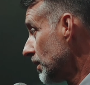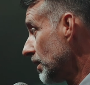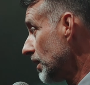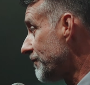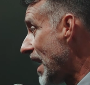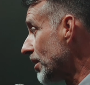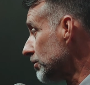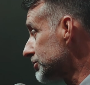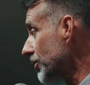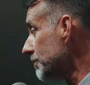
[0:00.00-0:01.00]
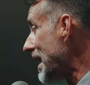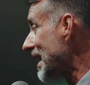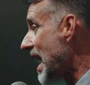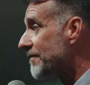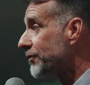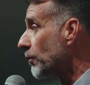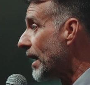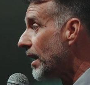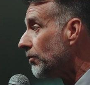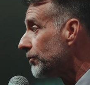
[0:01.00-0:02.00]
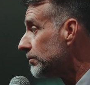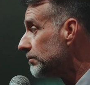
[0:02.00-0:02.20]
if I don't turn my life around.